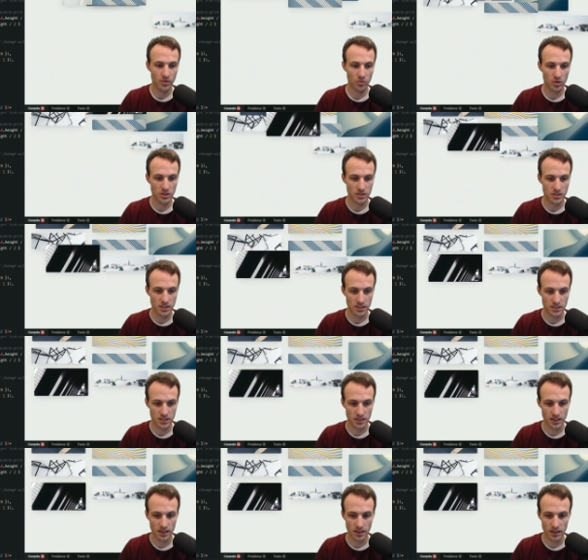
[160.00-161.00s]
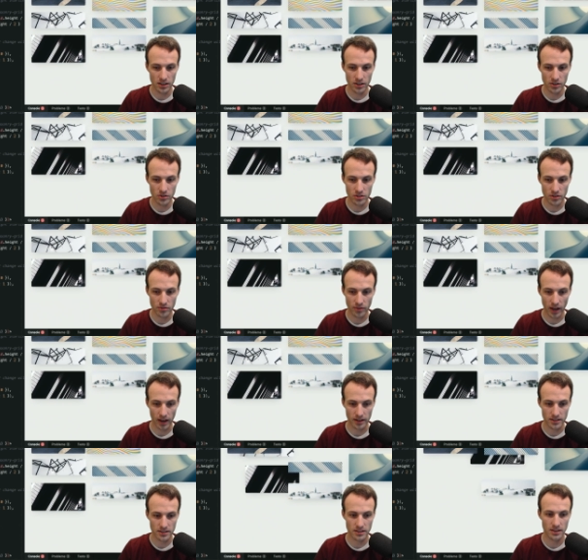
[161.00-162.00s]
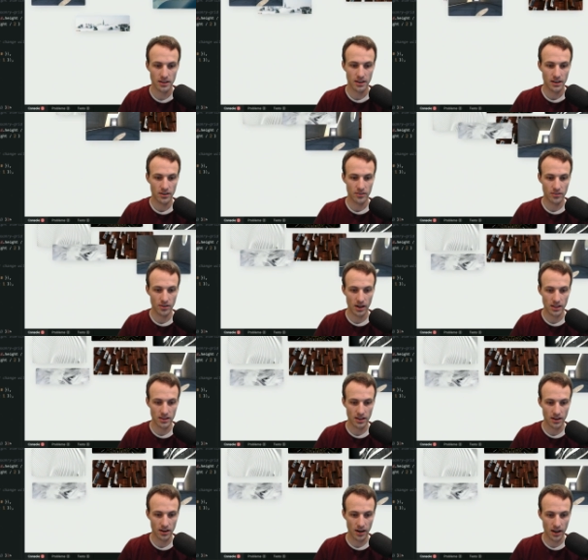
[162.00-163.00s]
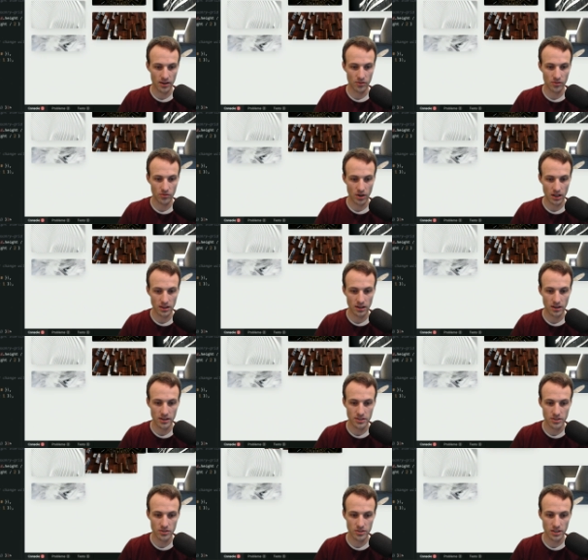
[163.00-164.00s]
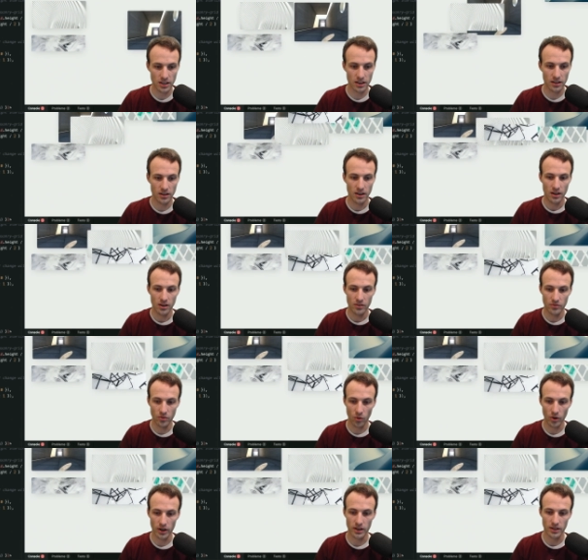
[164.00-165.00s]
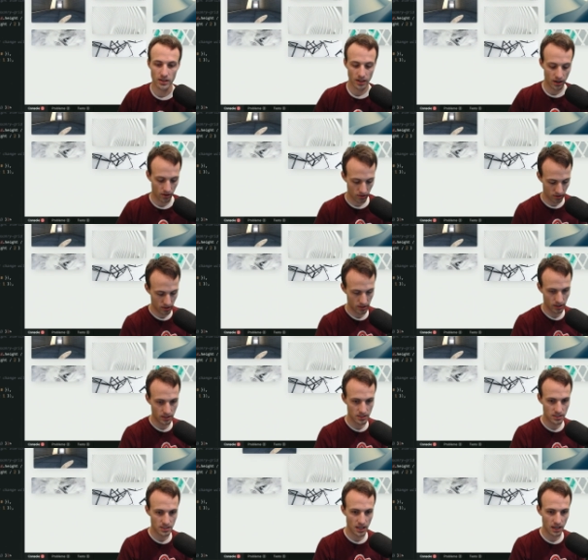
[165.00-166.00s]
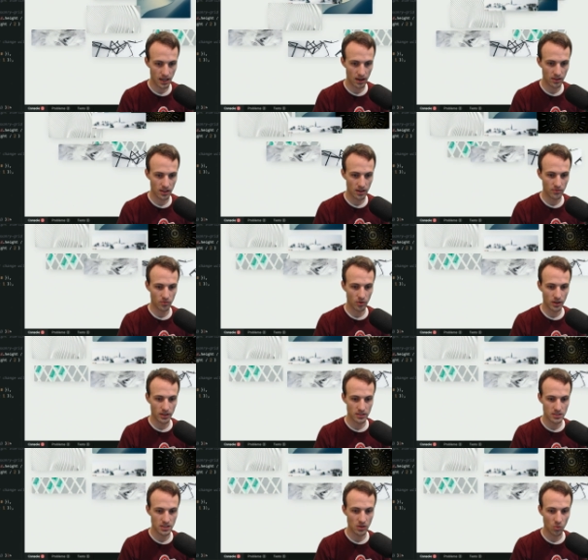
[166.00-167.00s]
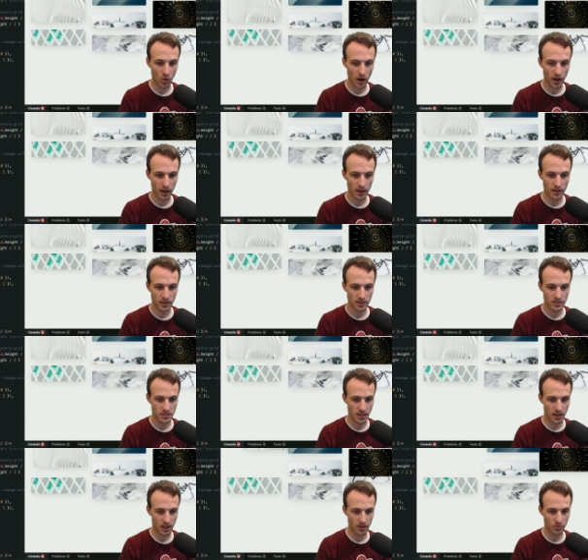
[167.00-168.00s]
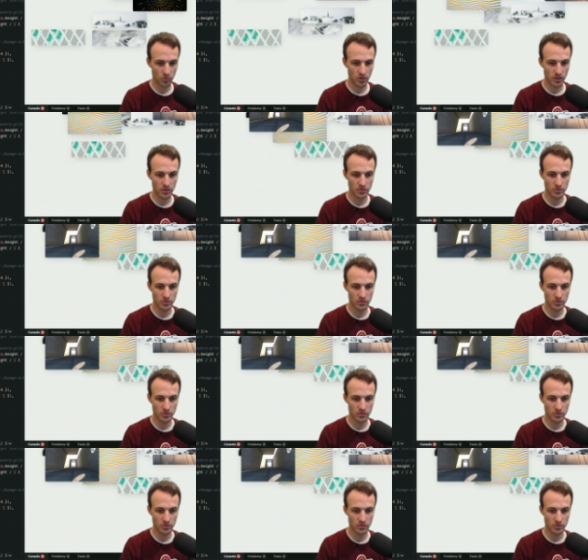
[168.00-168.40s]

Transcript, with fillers: was this use effect right there. And right there, he's using void. Now let's take out that void and see why Dan would use